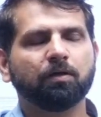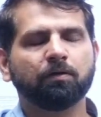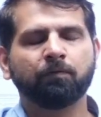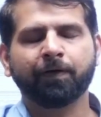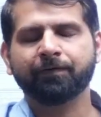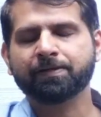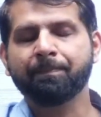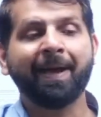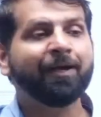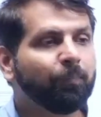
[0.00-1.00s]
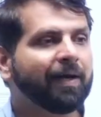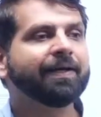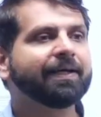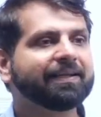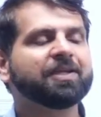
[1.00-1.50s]

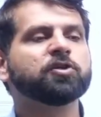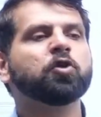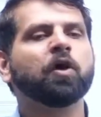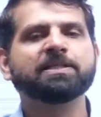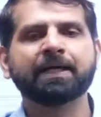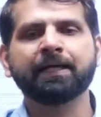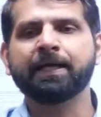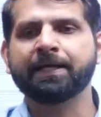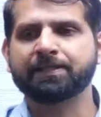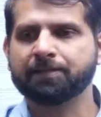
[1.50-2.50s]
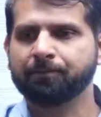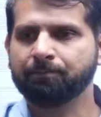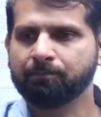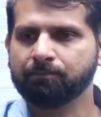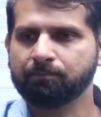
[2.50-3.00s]
manipulated their genealogical links.
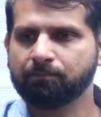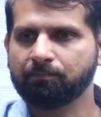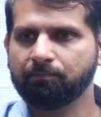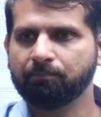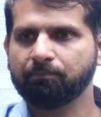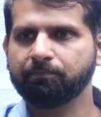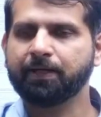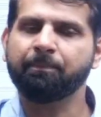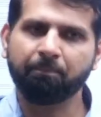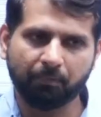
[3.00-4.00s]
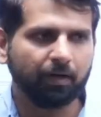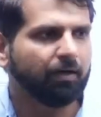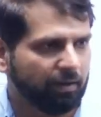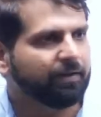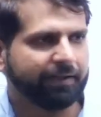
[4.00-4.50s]
They
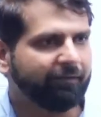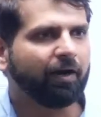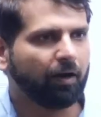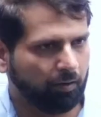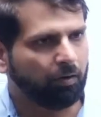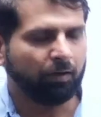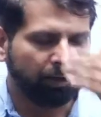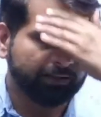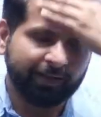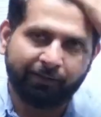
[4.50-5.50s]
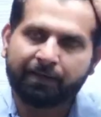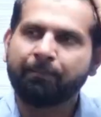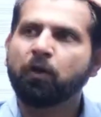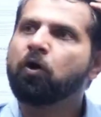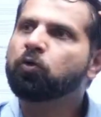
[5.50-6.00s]

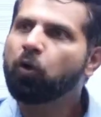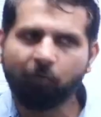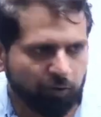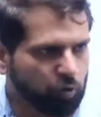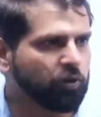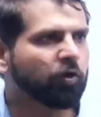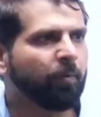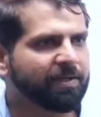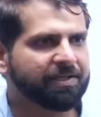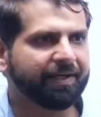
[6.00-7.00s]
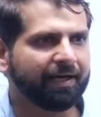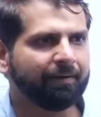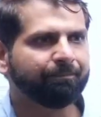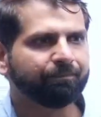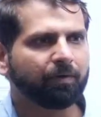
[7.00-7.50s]
belong to lower socioeconomic strata,
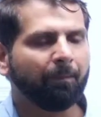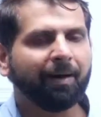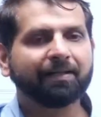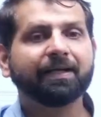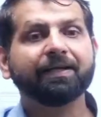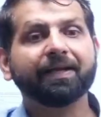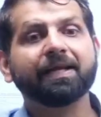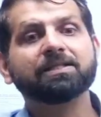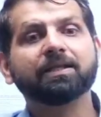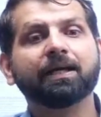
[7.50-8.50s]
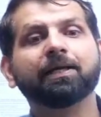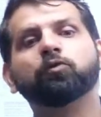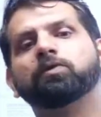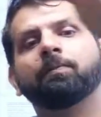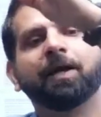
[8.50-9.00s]
but they trace their link
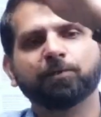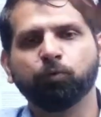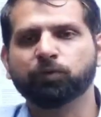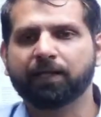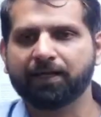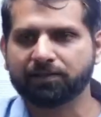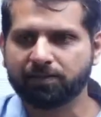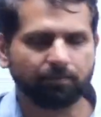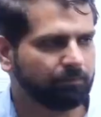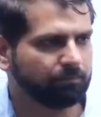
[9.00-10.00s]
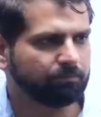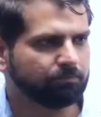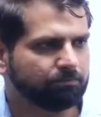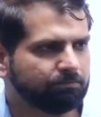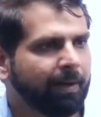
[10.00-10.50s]
to some Rajput clans
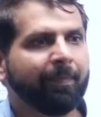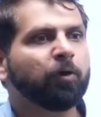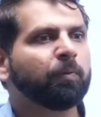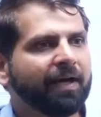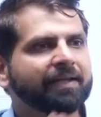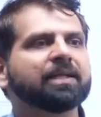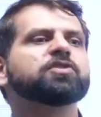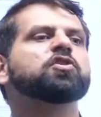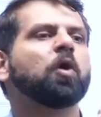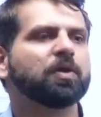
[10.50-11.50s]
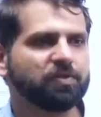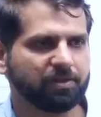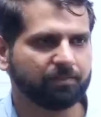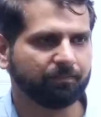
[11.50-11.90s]
by manipulating their genealogies.